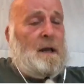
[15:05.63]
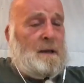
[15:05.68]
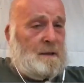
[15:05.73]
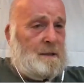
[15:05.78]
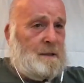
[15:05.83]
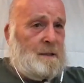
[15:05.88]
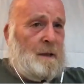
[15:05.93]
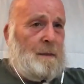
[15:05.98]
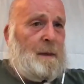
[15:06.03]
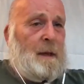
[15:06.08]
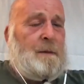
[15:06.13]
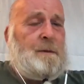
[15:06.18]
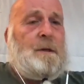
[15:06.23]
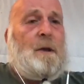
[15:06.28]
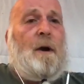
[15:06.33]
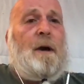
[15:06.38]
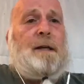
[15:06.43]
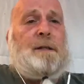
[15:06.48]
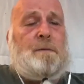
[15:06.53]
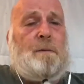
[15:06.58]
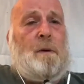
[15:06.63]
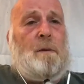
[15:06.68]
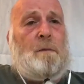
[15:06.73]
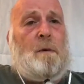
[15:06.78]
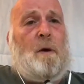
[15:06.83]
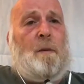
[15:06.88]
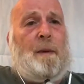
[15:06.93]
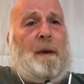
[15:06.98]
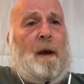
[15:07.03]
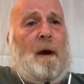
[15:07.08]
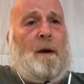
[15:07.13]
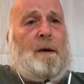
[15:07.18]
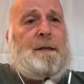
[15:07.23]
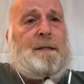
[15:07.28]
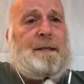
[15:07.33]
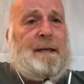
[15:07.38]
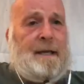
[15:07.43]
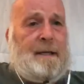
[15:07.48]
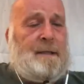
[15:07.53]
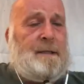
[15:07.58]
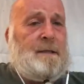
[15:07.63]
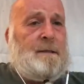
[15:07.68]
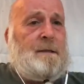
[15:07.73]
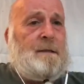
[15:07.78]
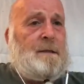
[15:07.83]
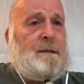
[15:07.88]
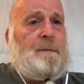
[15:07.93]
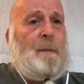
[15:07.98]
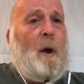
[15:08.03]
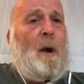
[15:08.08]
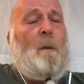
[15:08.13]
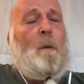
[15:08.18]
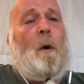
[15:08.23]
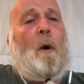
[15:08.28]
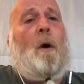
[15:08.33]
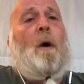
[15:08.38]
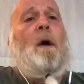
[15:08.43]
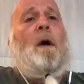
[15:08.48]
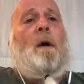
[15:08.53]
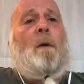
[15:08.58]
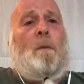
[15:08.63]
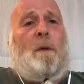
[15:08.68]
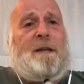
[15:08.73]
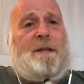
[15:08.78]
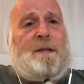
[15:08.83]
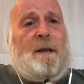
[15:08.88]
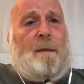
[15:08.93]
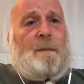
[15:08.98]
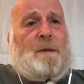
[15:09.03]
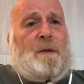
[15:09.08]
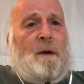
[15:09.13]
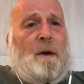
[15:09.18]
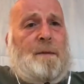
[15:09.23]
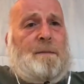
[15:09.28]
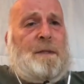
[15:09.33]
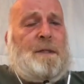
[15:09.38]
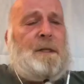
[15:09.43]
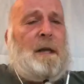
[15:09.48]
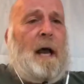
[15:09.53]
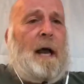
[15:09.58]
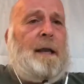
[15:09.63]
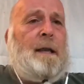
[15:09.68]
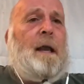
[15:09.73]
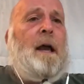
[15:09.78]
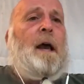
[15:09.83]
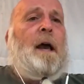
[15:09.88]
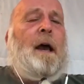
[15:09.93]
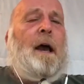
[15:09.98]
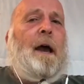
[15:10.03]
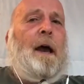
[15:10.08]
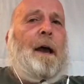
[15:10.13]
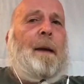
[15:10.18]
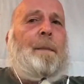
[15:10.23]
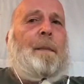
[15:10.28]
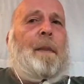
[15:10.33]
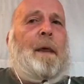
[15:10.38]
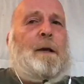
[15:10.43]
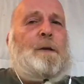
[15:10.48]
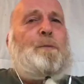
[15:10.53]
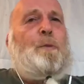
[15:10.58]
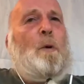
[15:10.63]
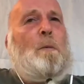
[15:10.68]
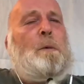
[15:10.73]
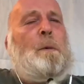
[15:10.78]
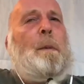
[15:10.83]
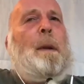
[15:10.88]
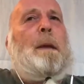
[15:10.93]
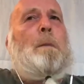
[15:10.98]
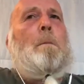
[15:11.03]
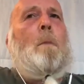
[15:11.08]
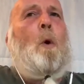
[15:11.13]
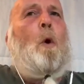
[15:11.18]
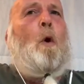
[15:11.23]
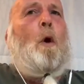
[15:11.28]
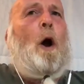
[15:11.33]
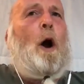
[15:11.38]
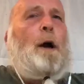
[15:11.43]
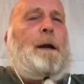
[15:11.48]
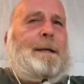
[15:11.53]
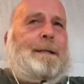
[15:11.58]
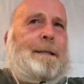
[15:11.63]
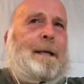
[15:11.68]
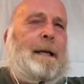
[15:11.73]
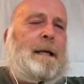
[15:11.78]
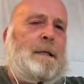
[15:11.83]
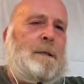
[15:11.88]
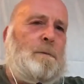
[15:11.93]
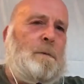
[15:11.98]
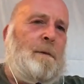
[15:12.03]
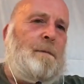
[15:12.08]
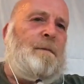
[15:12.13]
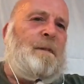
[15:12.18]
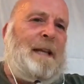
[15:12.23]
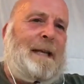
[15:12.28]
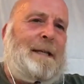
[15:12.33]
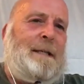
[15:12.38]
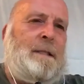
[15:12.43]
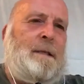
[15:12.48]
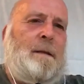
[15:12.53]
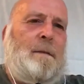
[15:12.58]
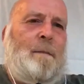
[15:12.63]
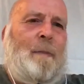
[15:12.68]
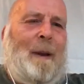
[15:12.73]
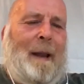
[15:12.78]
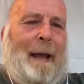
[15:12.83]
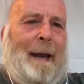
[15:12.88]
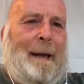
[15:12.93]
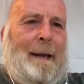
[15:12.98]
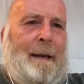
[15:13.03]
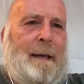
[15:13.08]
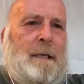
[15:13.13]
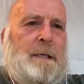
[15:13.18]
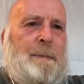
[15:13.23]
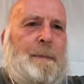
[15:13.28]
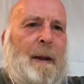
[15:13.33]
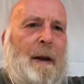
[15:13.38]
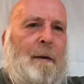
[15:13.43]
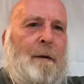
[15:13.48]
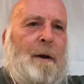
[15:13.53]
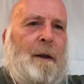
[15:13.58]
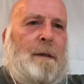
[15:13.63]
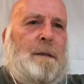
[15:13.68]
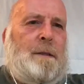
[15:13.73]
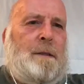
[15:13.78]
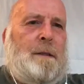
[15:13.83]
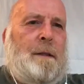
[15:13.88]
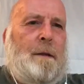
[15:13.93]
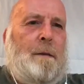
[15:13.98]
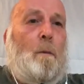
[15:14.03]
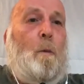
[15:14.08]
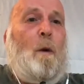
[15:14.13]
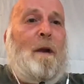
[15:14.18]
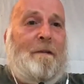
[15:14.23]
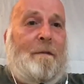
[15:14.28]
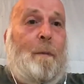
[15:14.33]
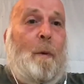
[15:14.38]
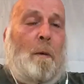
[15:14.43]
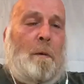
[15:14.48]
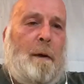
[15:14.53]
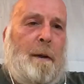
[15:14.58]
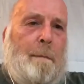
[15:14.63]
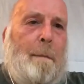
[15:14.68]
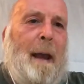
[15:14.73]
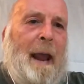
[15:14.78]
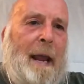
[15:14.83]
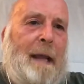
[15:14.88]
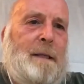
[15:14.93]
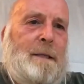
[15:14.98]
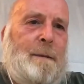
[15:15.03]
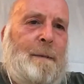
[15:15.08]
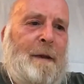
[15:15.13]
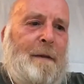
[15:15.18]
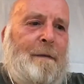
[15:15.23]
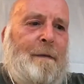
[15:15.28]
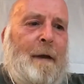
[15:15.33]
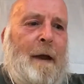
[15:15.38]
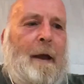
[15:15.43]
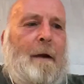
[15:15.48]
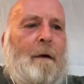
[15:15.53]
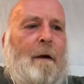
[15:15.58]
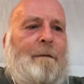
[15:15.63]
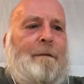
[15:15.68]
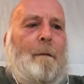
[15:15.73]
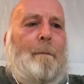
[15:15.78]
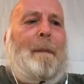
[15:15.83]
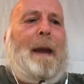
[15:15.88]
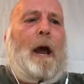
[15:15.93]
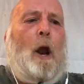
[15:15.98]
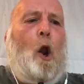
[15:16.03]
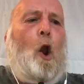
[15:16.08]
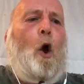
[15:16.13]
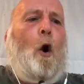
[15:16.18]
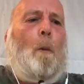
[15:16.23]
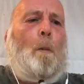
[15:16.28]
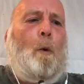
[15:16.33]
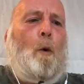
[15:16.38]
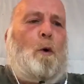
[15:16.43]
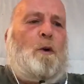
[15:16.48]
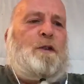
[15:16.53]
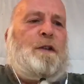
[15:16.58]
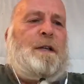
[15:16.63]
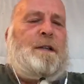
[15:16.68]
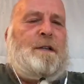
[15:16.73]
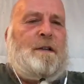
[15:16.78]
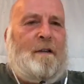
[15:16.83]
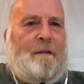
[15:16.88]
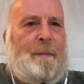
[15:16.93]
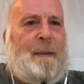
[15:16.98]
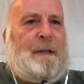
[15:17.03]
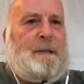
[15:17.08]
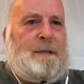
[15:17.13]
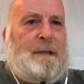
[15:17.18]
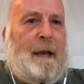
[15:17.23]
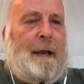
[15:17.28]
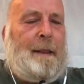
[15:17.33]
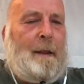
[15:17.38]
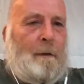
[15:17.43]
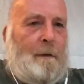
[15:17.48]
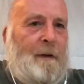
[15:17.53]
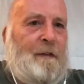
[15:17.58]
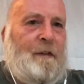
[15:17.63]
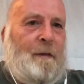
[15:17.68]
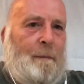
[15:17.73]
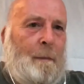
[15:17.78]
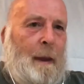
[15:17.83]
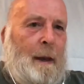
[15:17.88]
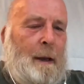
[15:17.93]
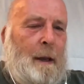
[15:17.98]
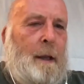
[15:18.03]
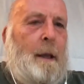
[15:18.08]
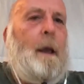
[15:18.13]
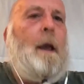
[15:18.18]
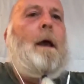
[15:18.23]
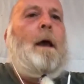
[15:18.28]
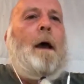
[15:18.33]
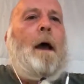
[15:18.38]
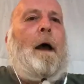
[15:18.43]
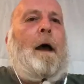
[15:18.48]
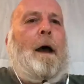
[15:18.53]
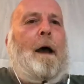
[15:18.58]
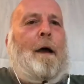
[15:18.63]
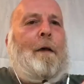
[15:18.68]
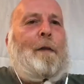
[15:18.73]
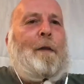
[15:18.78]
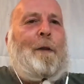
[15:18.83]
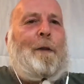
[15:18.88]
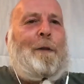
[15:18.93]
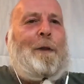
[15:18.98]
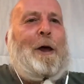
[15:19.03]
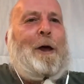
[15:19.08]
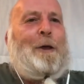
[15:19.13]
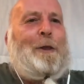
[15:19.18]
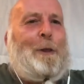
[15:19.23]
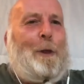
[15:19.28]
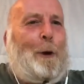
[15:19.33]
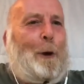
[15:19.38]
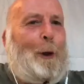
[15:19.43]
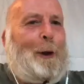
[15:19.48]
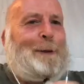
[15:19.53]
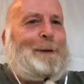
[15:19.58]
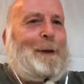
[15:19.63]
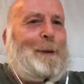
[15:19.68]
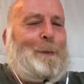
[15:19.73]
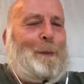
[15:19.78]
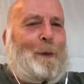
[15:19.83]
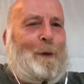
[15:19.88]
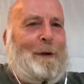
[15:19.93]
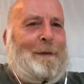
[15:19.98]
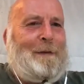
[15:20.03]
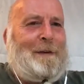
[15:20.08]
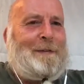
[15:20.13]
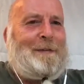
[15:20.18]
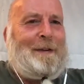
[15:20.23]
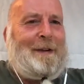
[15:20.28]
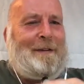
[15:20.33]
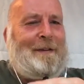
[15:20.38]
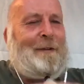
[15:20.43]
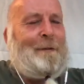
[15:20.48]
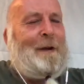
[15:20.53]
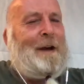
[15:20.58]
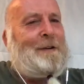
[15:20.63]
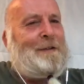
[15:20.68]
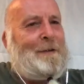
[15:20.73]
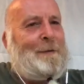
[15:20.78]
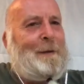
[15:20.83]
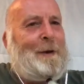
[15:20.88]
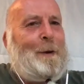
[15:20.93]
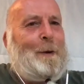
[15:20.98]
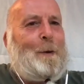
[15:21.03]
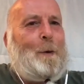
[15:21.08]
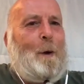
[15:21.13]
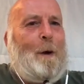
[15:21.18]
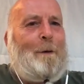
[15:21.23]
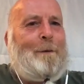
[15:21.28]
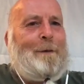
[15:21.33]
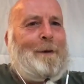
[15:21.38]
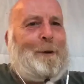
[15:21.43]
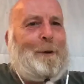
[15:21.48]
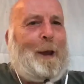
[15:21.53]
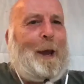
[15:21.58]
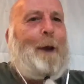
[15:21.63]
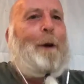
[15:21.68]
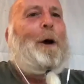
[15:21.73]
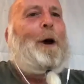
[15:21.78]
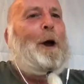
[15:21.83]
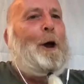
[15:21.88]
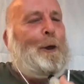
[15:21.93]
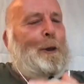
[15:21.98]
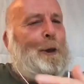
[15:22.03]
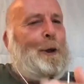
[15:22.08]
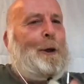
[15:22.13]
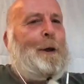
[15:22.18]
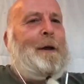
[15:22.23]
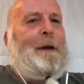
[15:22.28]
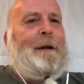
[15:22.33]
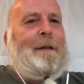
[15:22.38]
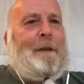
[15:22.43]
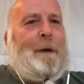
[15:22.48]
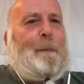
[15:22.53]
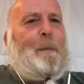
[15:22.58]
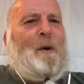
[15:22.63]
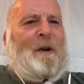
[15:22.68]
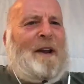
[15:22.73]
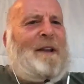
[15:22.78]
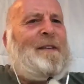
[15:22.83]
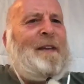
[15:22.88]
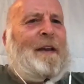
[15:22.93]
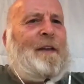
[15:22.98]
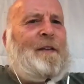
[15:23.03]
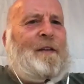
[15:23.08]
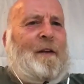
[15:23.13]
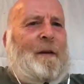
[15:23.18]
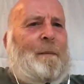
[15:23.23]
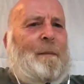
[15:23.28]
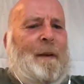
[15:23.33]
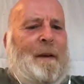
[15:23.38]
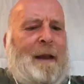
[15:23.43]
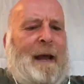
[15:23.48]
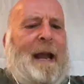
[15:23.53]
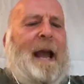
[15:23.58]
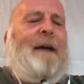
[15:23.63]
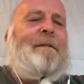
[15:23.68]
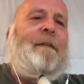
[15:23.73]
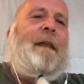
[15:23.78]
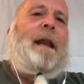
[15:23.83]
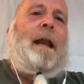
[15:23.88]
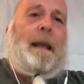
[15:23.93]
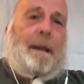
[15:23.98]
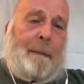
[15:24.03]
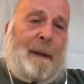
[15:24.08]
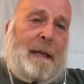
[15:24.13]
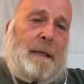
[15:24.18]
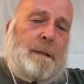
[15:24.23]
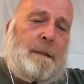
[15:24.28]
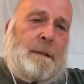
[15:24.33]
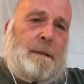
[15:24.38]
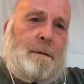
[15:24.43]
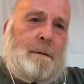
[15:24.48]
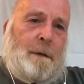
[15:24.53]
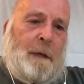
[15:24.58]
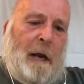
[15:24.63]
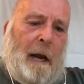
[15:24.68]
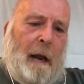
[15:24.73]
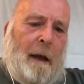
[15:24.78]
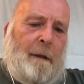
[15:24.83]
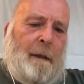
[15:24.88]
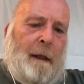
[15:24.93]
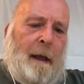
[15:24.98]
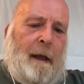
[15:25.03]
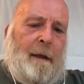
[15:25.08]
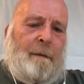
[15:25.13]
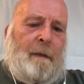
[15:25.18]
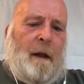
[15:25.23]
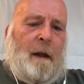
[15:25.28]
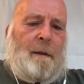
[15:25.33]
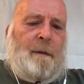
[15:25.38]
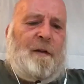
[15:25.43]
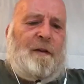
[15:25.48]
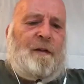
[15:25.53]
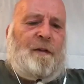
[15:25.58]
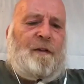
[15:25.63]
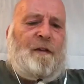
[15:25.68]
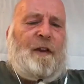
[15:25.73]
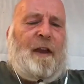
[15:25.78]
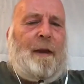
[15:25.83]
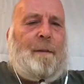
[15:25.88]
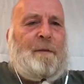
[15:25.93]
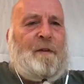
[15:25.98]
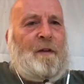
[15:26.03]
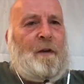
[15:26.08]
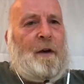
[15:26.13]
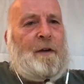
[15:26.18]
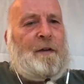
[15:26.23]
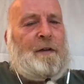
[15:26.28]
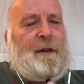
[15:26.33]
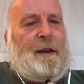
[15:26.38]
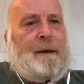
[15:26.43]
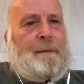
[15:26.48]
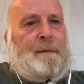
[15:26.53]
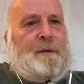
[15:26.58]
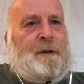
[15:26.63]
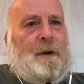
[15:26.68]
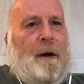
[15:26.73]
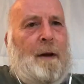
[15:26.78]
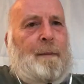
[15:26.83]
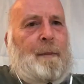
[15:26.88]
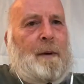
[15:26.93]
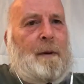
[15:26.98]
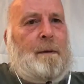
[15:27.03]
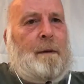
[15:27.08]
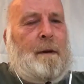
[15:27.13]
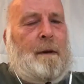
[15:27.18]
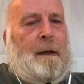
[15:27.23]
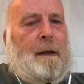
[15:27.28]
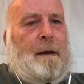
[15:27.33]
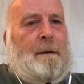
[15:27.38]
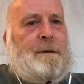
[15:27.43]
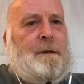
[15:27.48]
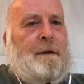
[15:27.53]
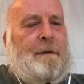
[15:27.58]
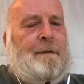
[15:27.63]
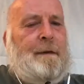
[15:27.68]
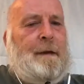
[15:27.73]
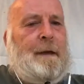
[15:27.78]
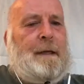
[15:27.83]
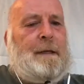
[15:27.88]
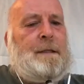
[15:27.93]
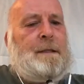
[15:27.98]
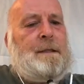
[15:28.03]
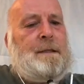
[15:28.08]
Some of those guys will be architects, despite what we sometimes say. There's probably more architects with decent planning experience than we've probably met, to be fair. I've met a lot more since I've been saying there isn't many than I did previously. So actually we've got quite a few now that they're pretty decent, but they have their limits. They have the limits on scheme size, scheme type, and how tough it is.